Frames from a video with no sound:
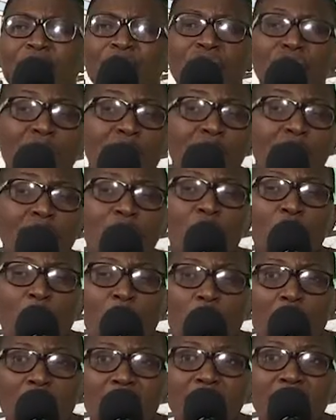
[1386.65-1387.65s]
Jesus
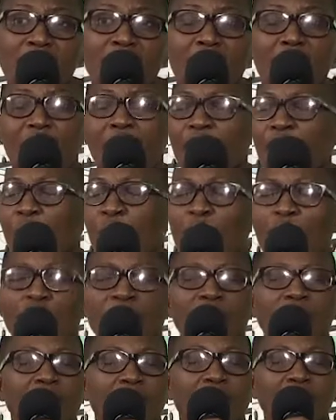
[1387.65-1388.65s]
was, he
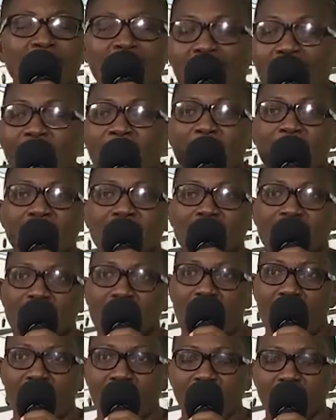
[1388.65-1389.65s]
would get his
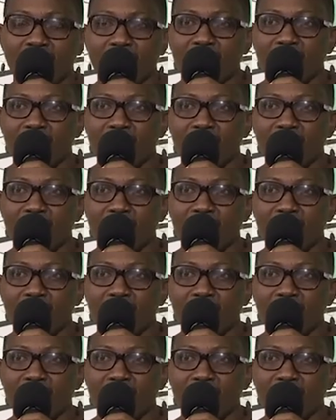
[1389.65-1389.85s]
sight.